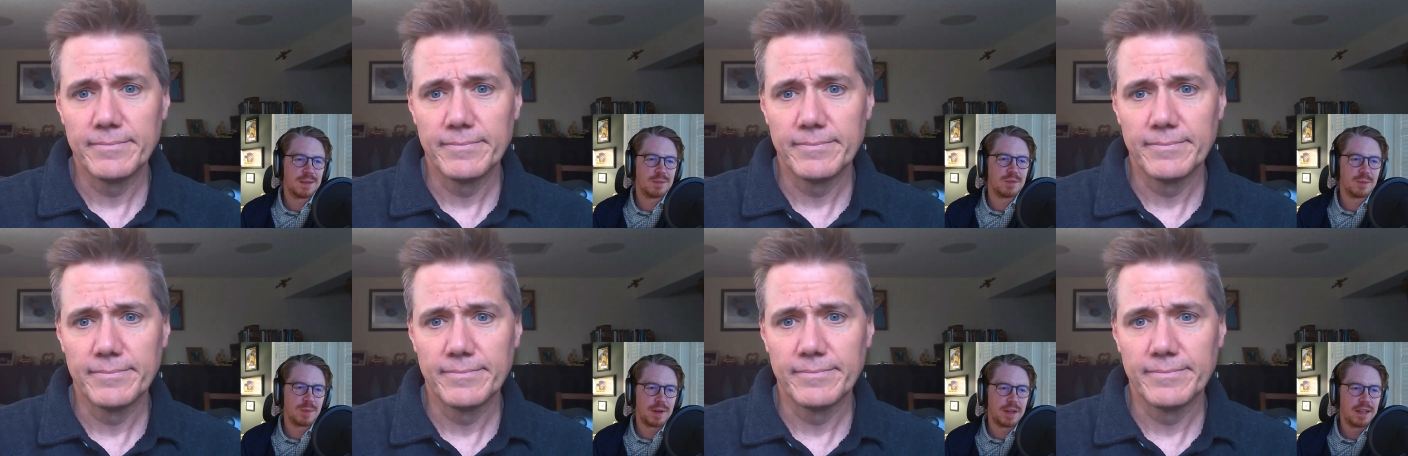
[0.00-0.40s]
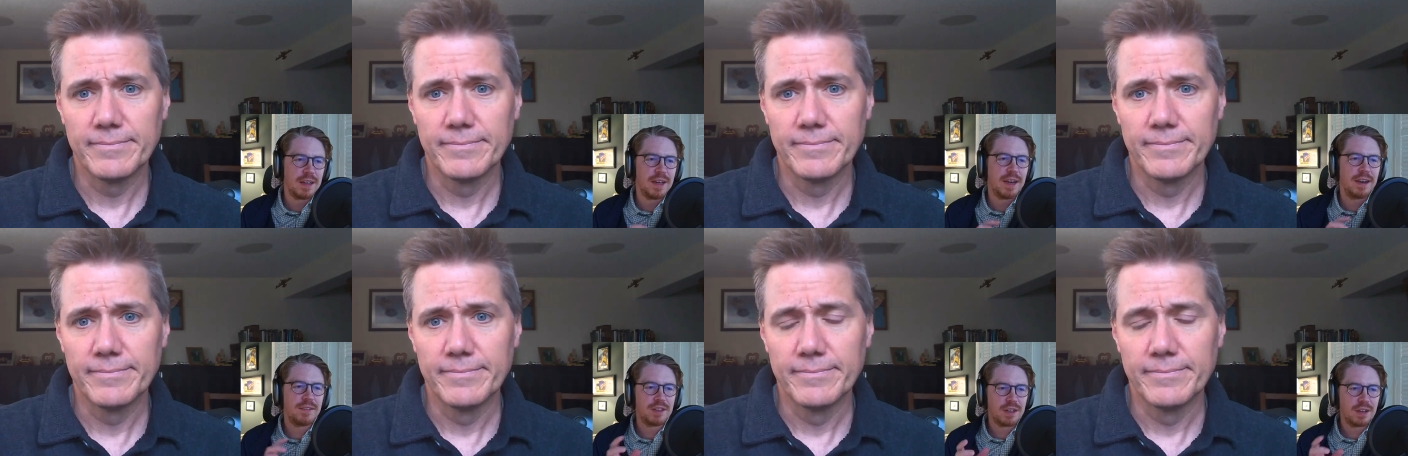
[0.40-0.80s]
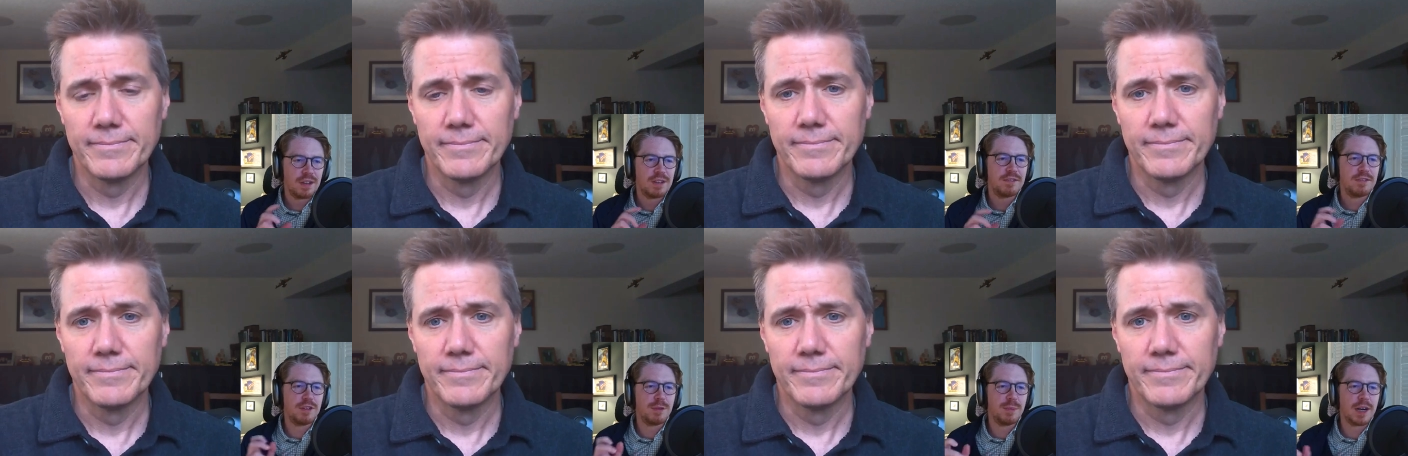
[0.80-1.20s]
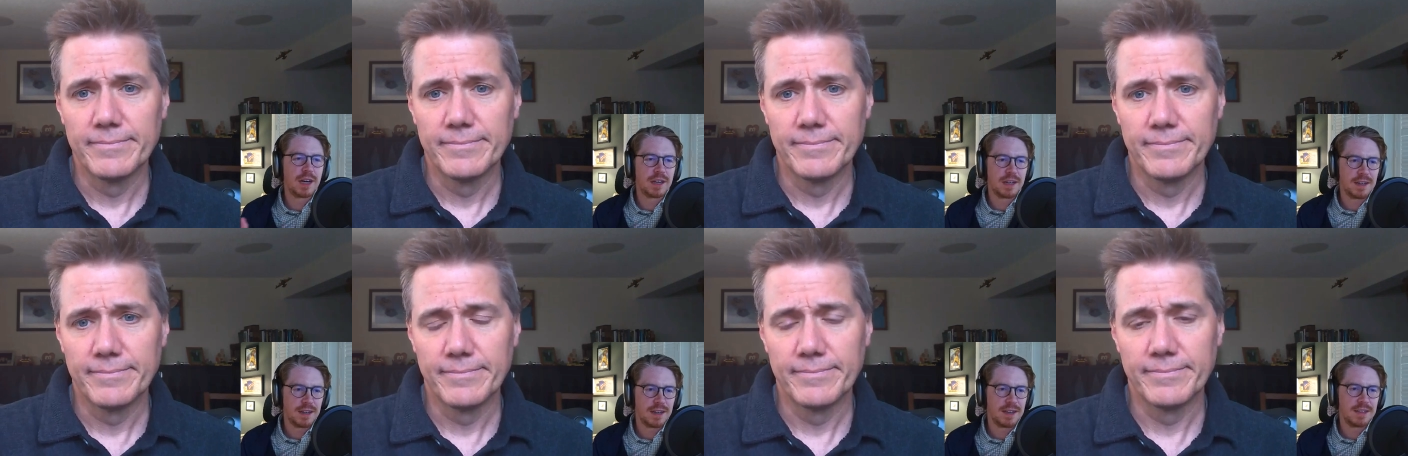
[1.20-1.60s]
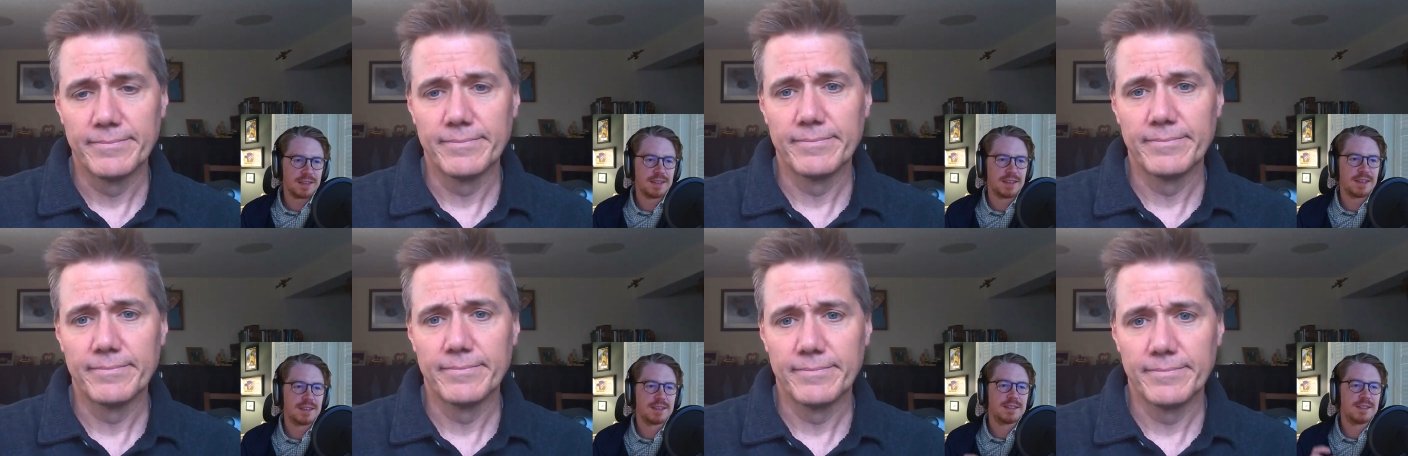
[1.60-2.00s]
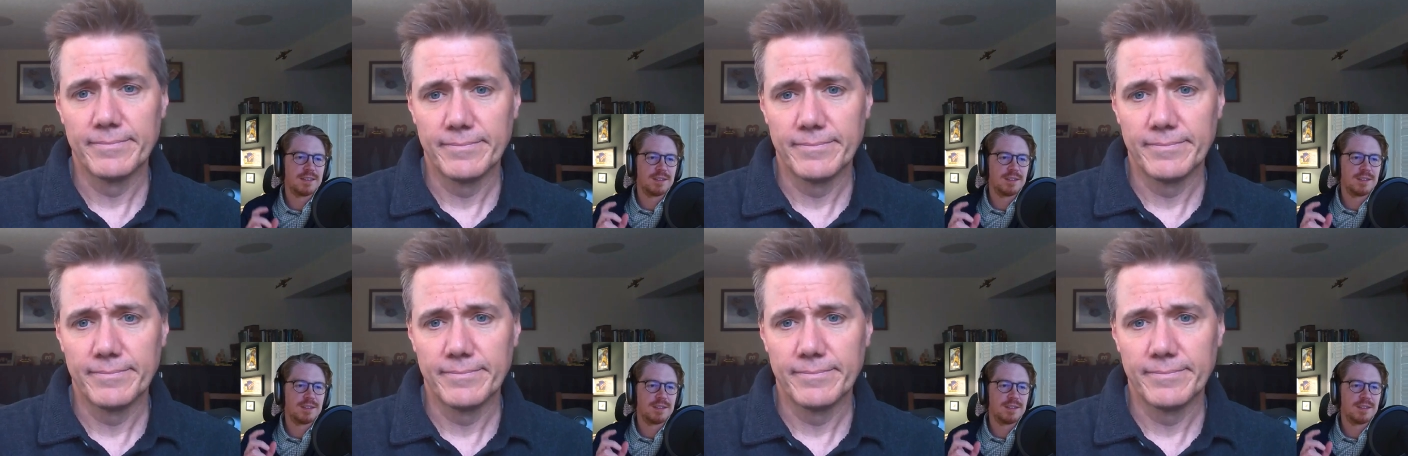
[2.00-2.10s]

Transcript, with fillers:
Speaker 1: comes to mind. having all the feedback and context,